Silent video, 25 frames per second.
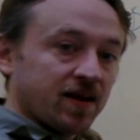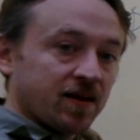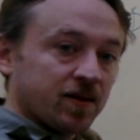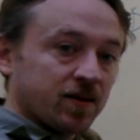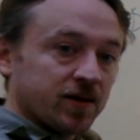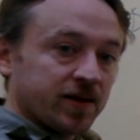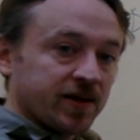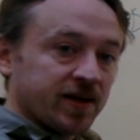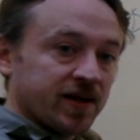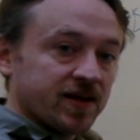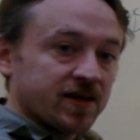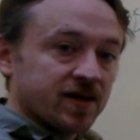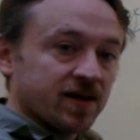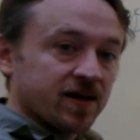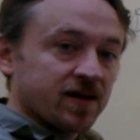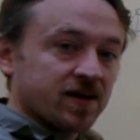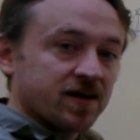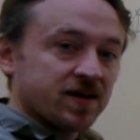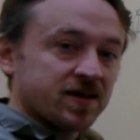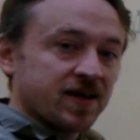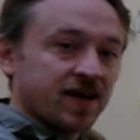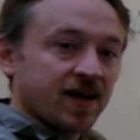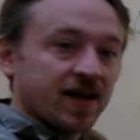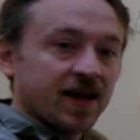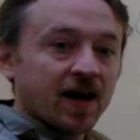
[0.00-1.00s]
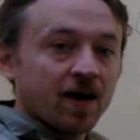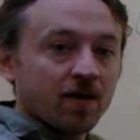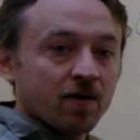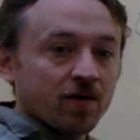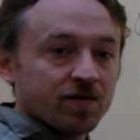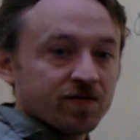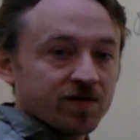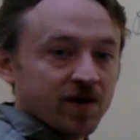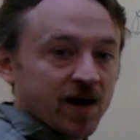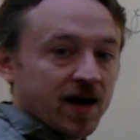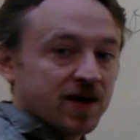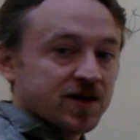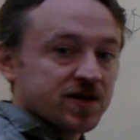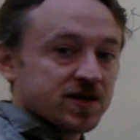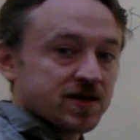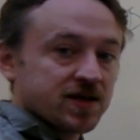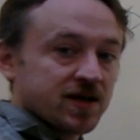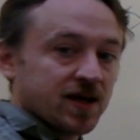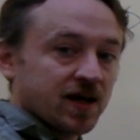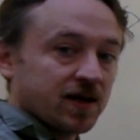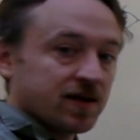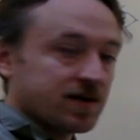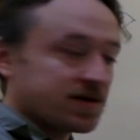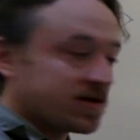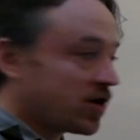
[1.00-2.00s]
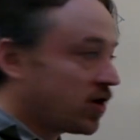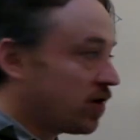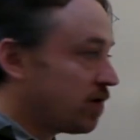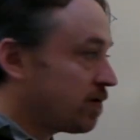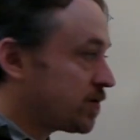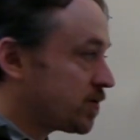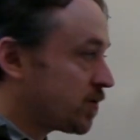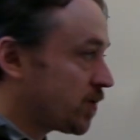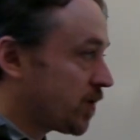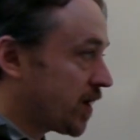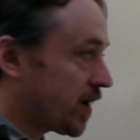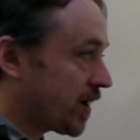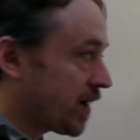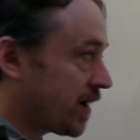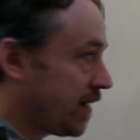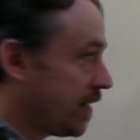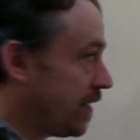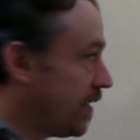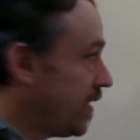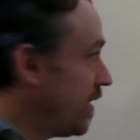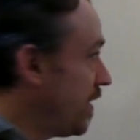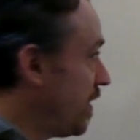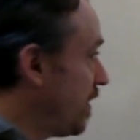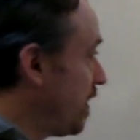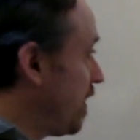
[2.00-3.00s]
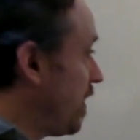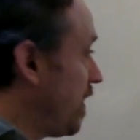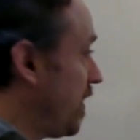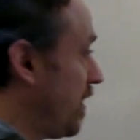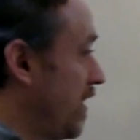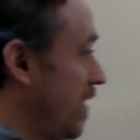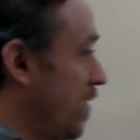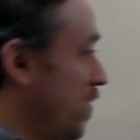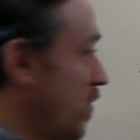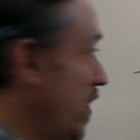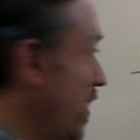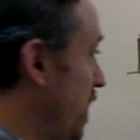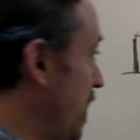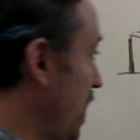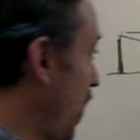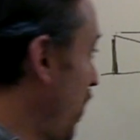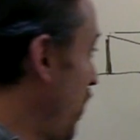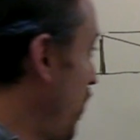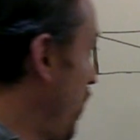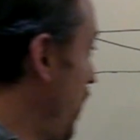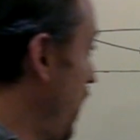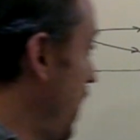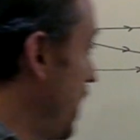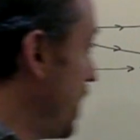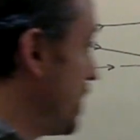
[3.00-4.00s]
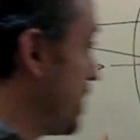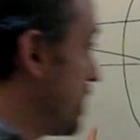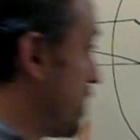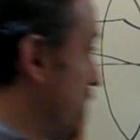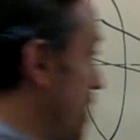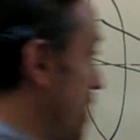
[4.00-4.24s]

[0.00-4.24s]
that we'll need to understand how refraction telescopes work. One of the things